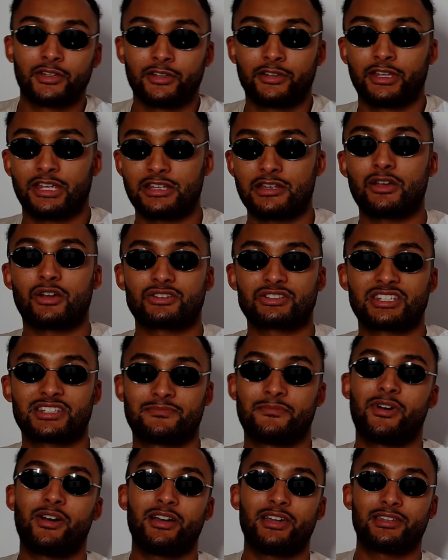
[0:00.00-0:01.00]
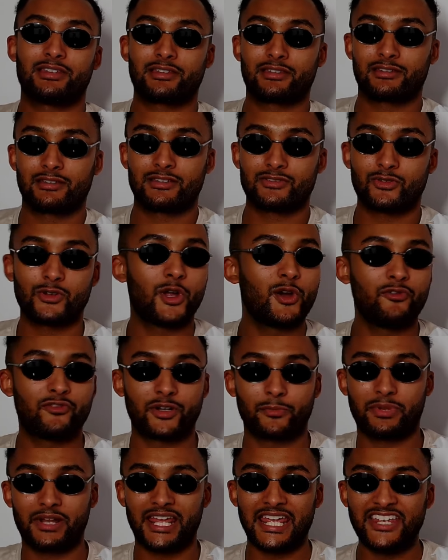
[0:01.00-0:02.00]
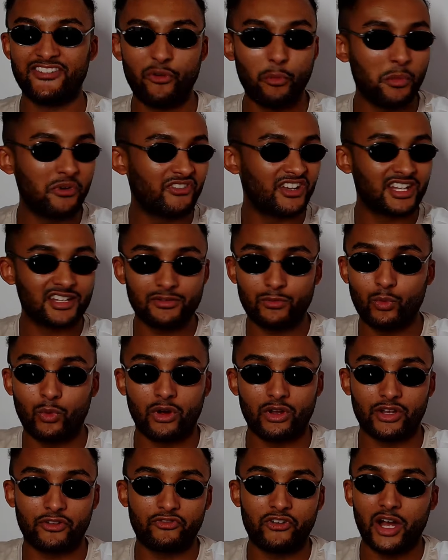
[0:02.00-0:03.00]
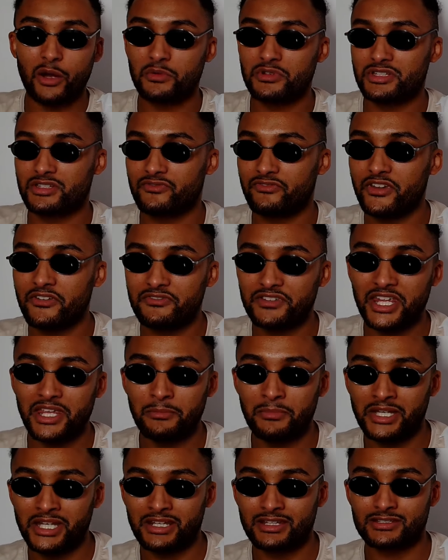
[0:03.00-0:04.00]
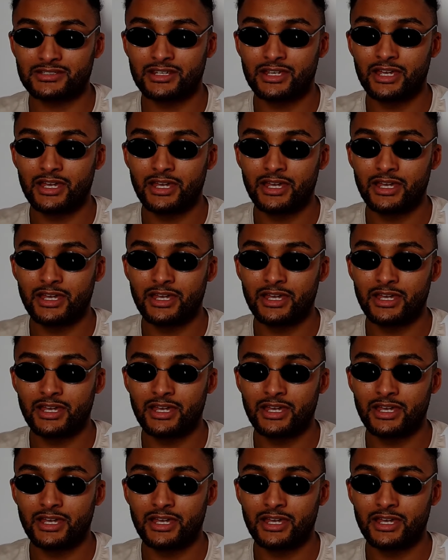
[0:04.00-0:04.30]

He lost his mind. He's all over the place. Even within, the fight was 15 minutes?